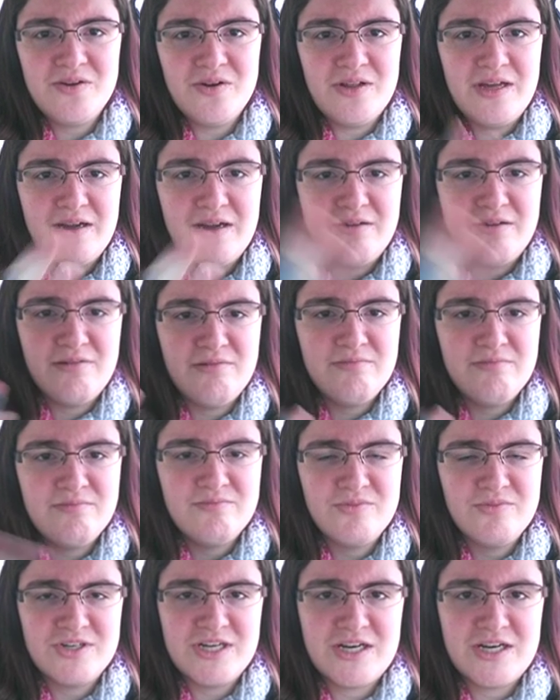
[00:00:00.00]
or like
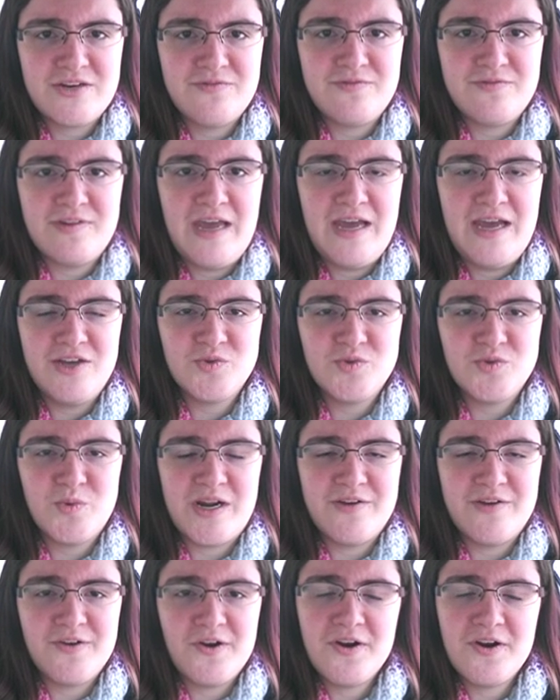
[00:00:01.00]
protective case,
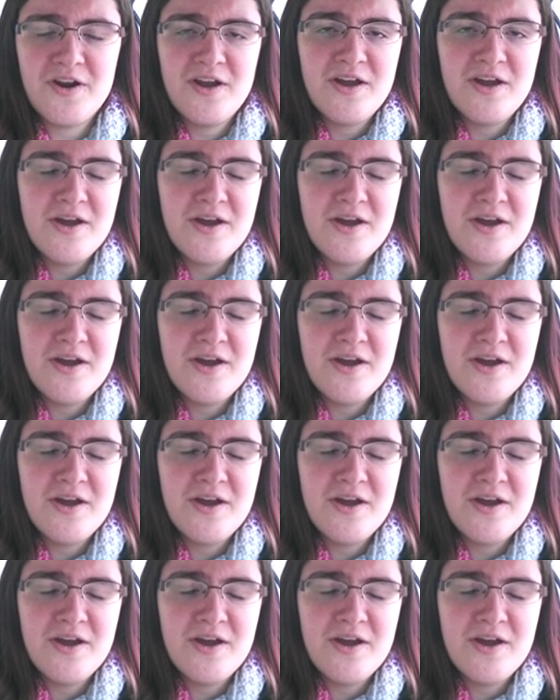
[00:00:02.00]
whatever,